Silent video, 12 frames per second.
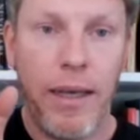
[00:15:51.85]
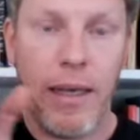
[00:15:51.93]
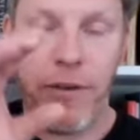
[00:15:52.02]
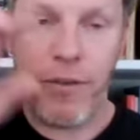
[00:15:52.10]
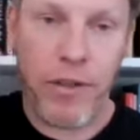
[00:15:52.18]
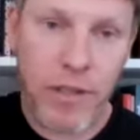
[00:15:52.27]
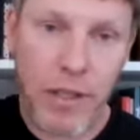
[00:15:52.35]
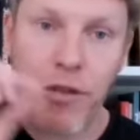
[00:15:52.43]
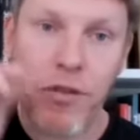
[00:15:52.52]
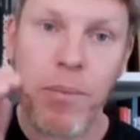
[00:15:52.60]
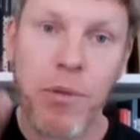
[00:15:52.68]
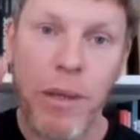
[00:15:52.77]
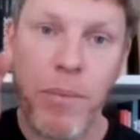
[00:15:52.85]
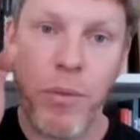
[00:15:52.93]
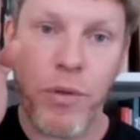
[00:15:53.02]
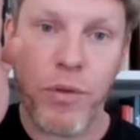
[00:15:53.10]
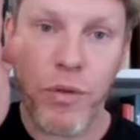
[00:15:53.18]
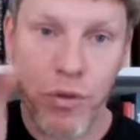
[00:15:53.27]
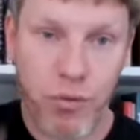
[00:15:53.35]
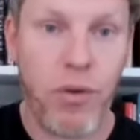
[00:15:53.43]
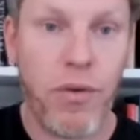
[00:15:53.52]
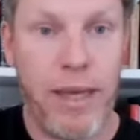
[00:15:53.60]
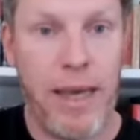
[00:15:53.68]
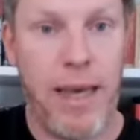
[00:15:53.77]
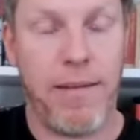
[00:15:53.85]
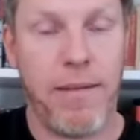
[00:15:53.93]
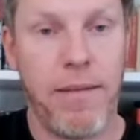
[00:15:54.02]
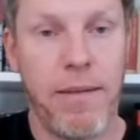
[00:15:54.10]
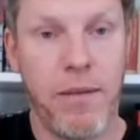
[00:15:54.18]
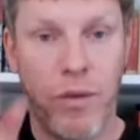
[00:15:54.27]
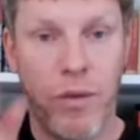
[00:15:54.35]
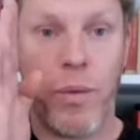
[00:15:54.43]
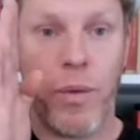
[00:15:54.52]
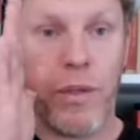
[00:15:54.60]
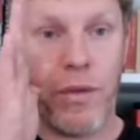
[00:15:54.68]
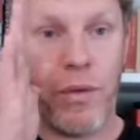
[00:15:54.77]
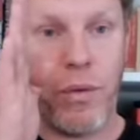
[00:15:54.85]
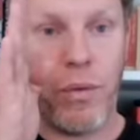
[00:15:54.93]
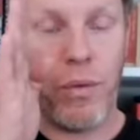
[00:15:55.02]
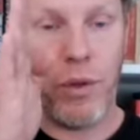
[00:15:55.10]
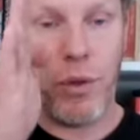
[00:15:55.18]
if the teardrop shape was truncated, so in other words, you